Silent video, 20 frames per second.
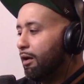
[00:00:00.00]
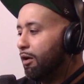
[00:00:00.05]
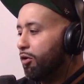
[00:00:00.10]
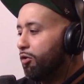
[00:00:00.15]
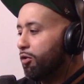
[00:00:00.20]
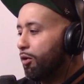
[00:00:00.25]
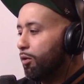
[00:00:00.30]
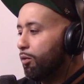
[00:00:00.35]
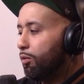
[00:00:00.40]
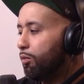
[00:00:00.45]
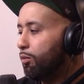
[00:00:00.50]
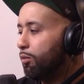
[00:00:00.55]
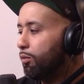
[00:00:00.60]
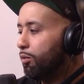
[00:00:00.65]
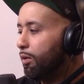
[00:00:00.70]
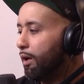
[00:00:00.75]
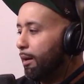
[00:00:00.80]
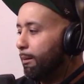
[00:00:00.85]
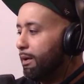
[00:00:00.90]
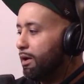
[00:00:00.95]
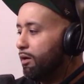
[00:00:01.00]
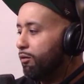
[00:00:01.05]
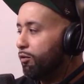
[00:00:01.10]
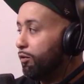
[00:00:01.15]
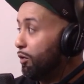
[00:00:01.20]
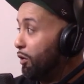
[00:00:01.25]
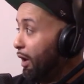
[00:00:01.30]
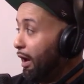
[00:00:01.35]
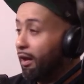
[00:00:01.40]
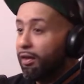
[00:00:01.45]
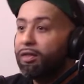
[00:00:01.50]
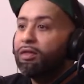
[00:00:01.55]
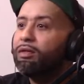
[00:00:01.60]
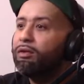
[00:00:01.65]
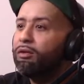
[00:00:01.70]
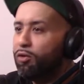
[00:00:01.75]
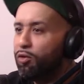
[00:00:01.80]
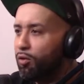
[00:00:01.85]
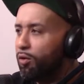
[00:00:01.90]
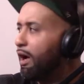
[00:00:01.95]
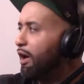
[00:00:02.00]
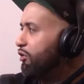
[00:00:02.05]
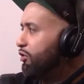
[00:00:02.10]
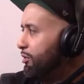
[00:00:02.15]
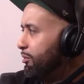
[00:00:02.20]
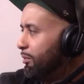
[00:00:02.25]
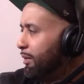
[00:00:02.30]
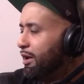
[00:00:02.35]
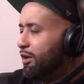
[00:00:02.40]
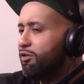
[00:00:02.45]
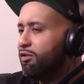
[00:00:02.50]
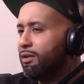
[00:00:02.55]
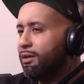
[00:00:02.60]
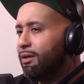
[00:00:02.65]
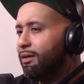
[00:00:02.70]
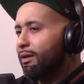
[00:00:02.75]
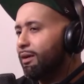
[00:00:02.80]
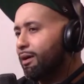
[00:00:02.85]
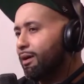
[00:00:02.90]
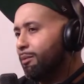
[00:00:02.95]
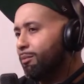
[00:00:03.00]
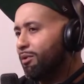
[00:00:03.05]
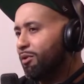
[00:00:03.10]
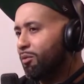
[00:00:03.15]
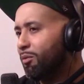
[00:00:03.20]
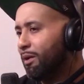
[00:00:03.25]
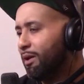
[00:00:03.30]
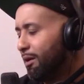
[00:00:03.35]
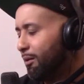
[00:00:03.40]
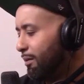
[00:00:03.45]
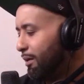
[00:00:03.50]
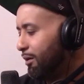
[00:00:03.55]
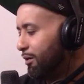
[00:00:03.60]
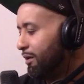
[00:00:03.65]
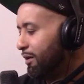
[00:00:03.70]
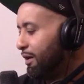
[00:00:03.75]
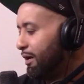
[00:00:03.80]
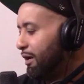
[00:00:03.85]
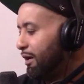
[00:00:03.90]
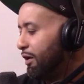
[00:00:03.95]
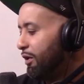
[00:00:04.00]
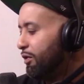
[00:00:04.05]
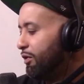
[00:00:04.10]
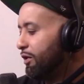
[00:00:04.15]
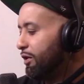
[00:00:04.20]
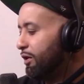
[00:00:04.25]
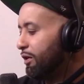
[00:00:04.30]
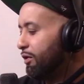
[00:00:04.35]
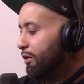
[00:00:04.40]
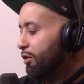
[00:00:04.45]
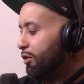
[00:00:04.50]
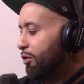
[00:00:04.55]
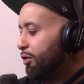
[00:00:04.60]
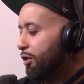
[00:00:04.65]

So I mean, if I, you actually mentioned in the clip as well about the the,